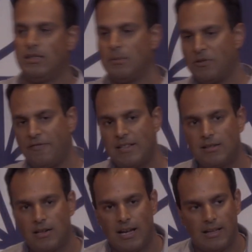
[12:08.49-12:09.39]
a
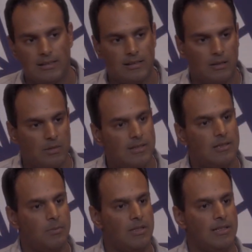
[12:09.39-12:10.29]
professor at
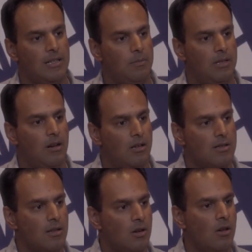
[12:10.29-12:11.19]
Mississippi State, but
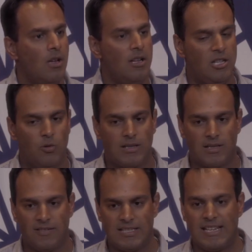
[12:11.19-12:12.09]
also he works
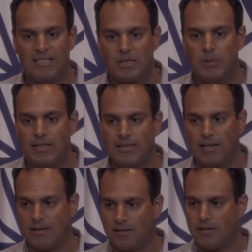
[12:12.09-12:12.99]
at the Stennis Space
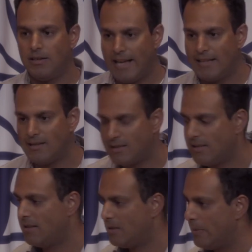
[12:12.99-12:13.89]
Center, NASA's
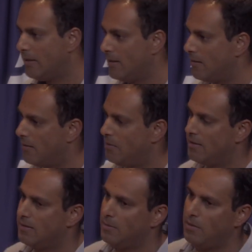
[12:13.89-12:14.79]
Stennis Space Center in
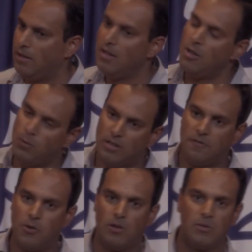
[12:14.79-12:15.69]
Mississippi. We had a
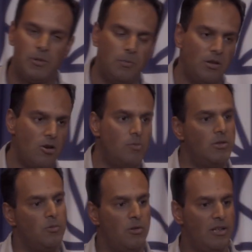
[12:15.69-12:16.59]
few other people,
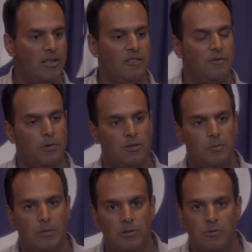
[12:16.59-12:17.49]
Robert Moorhead and a few other
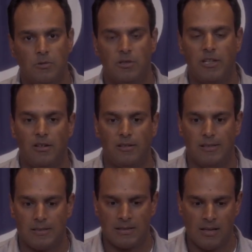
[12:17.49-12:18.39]
people who were working on
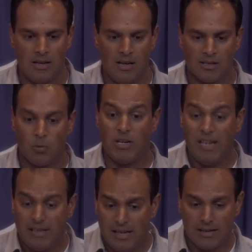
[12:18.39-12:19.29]
this. So what
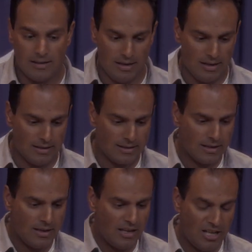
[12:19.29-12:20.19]
he did
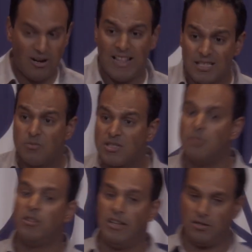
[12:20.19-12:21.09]
is he ran some
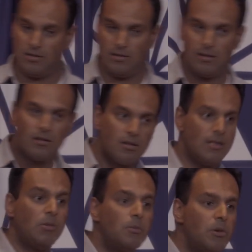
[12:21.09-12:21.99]
simulations, so
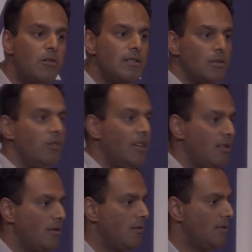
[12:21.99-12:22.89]
some computer
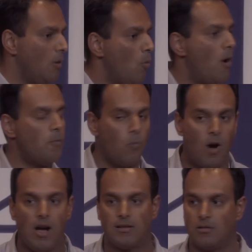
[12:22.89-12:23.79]
simulations to see what
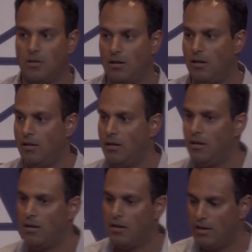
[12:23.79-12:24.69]
was going on.
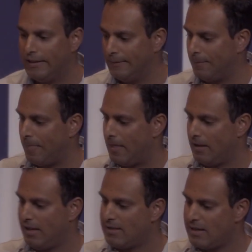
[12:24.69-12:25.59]

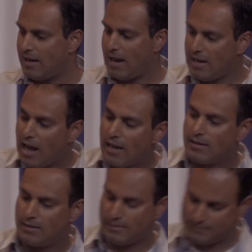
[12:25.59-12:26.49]
He
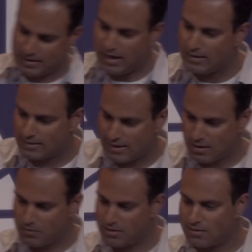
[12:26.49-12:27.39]
had set
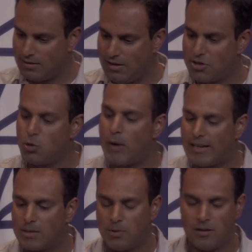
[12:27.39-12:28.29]
up these 2
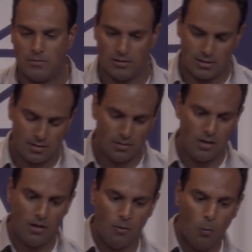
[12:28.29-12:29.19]
experiments.
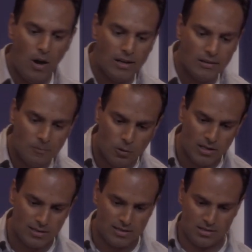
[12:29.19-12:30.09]
One
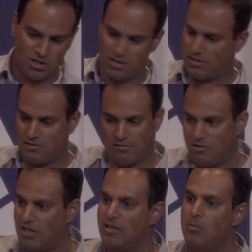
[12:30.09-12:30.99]
was just
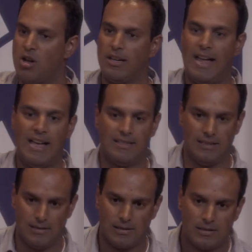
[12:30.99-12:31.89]
run the model as
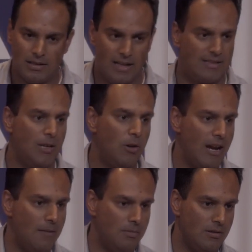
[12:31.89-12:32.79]
is and see what
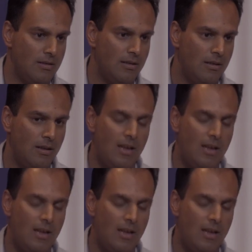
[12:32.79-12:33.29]
happens.